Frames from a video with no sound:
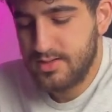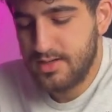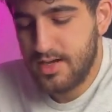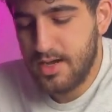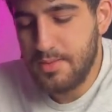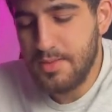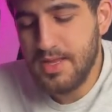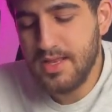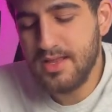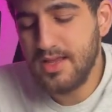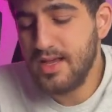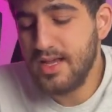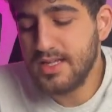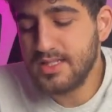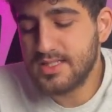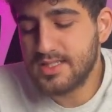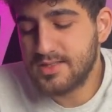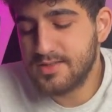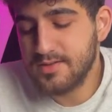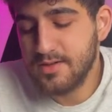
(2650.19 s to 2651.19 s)
I mean,
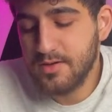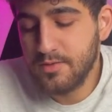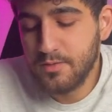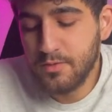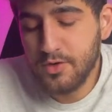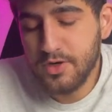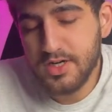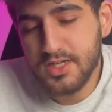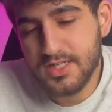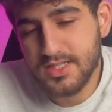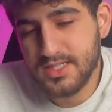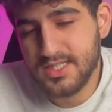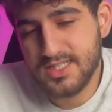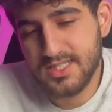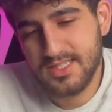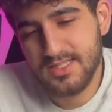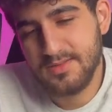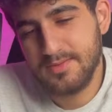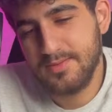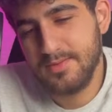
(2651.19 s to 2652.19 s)
it
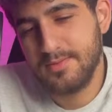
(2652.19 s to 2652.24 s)
works,